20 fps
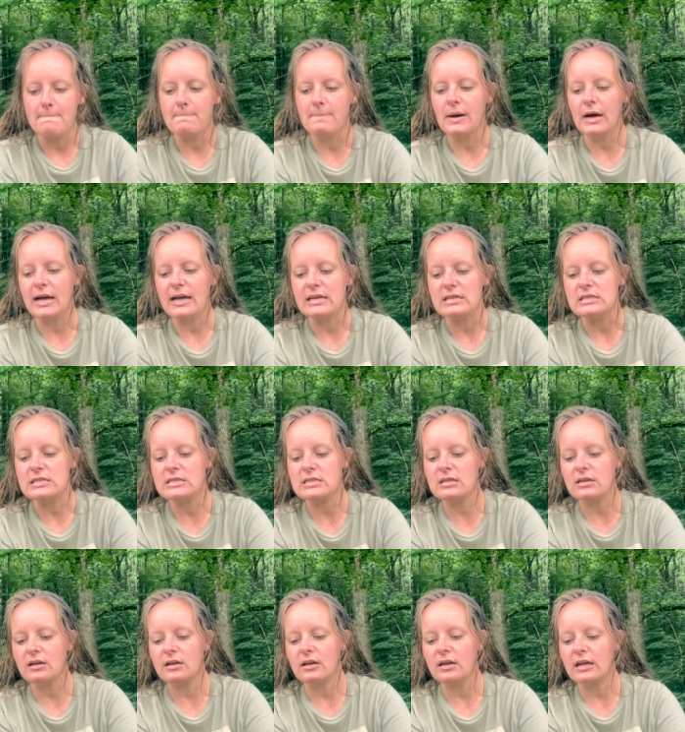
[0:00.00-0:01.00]
but
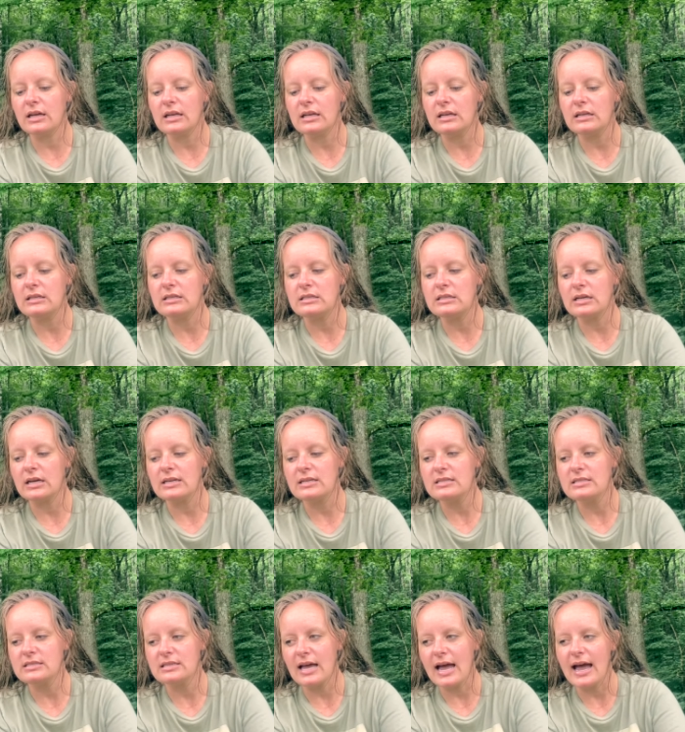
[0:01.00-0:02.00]
it
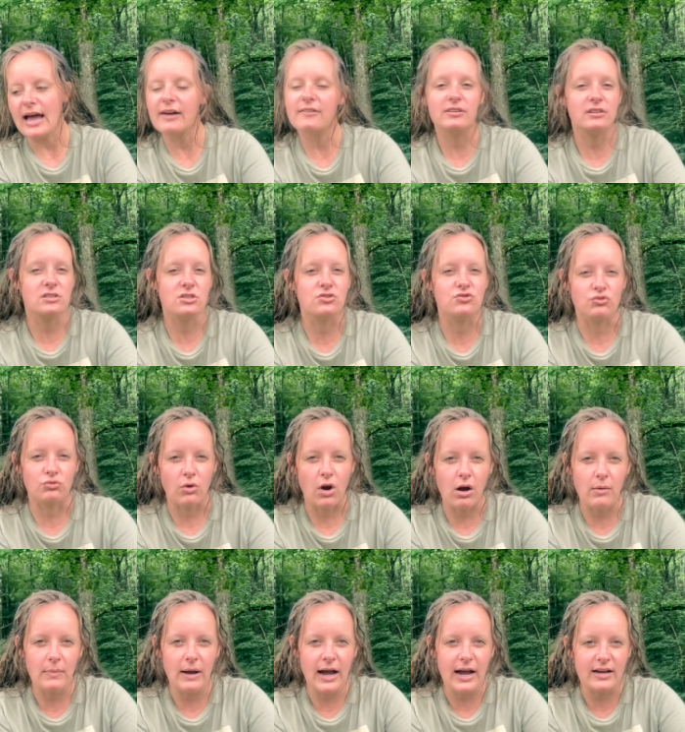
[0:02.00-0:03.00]
does have its
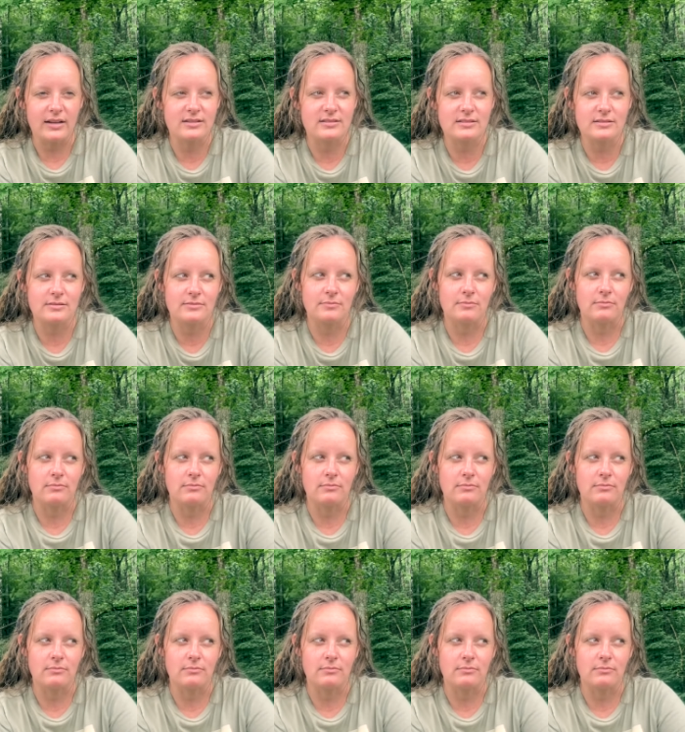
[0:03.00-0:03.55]
drawbacks,